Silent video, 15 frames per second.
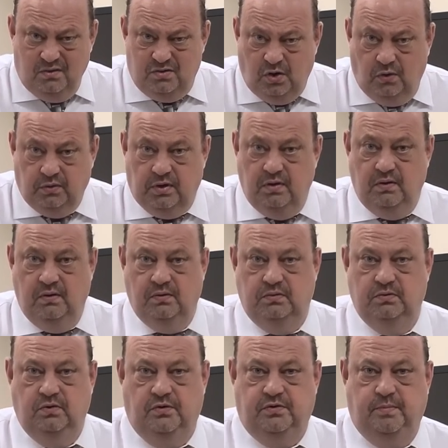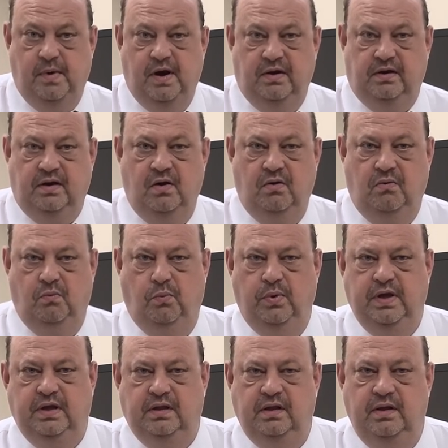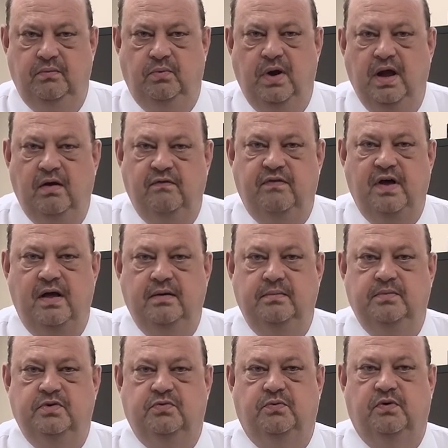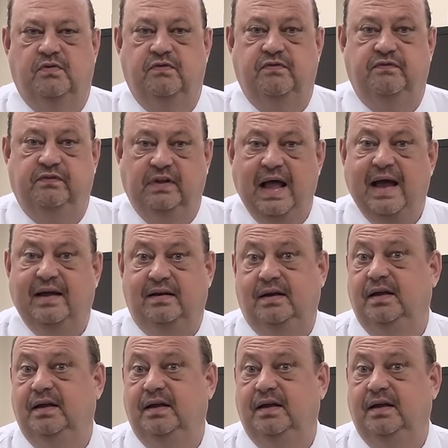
Total North American weekly rail volumes were flat